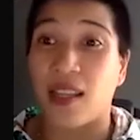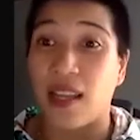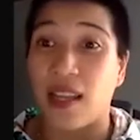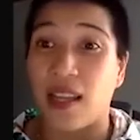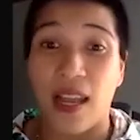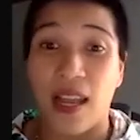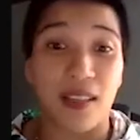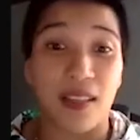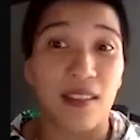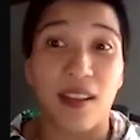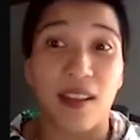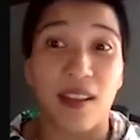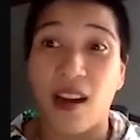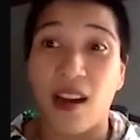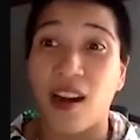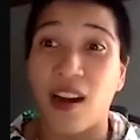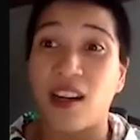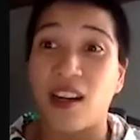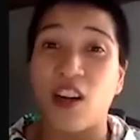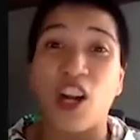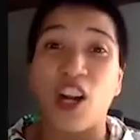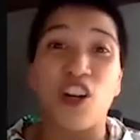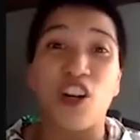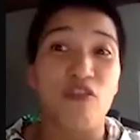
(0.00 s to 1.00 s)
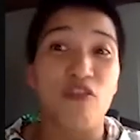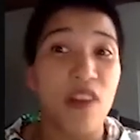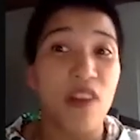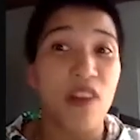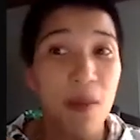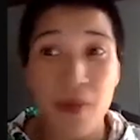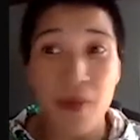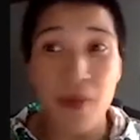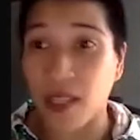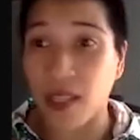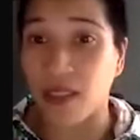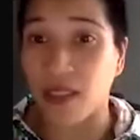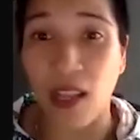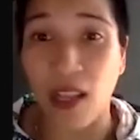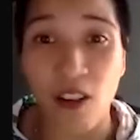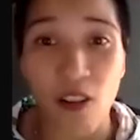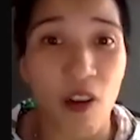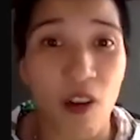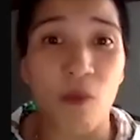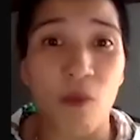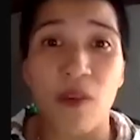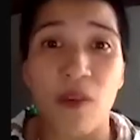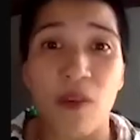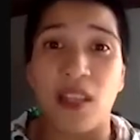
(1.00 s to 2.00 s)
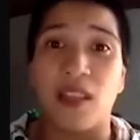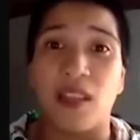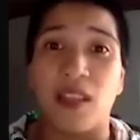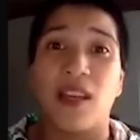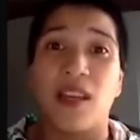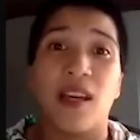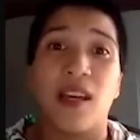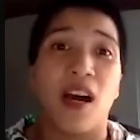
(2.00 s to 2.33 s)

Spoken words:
and our agreement along with